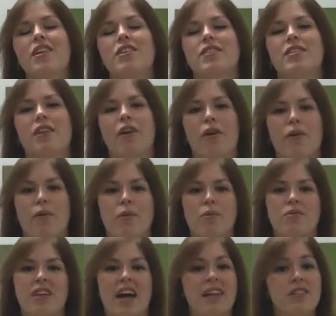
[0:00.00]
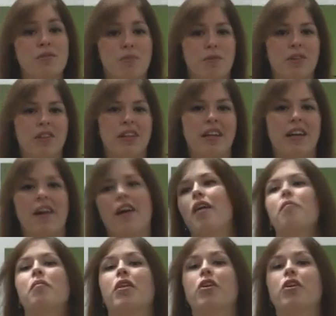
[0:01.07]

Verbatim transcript: So that's really um,